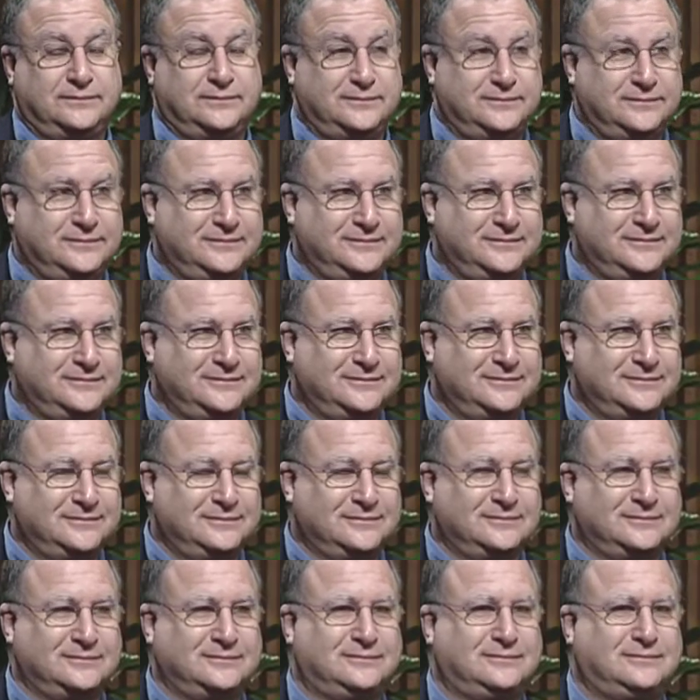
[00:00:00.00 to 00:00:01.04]
My
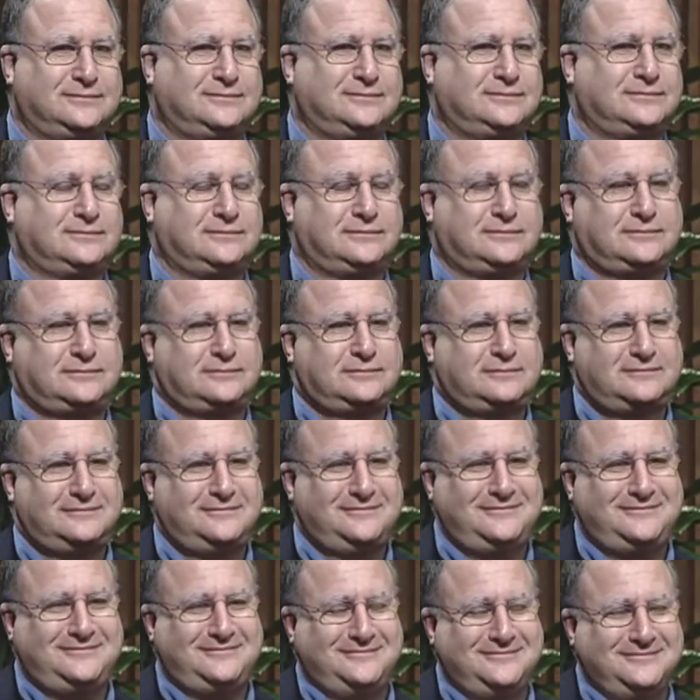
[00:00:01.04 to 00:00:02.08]
goodness.
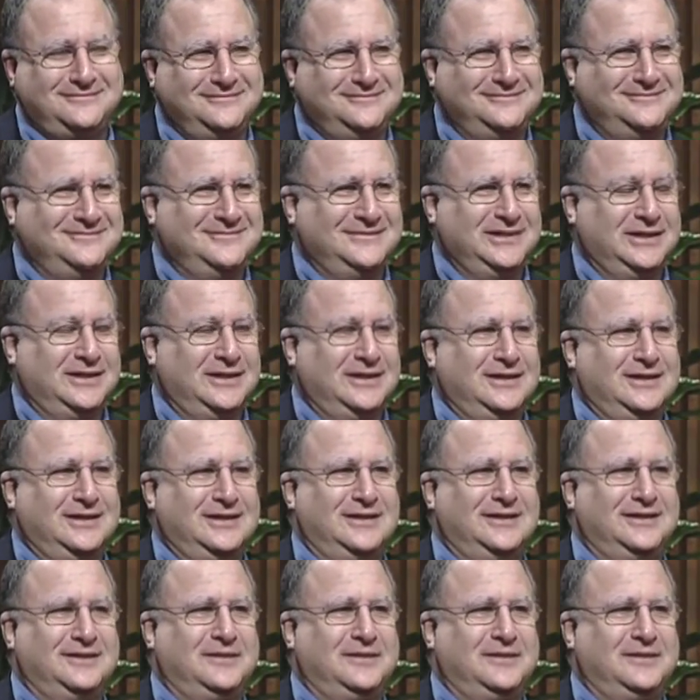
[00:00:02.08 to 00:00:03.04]
Wow, that just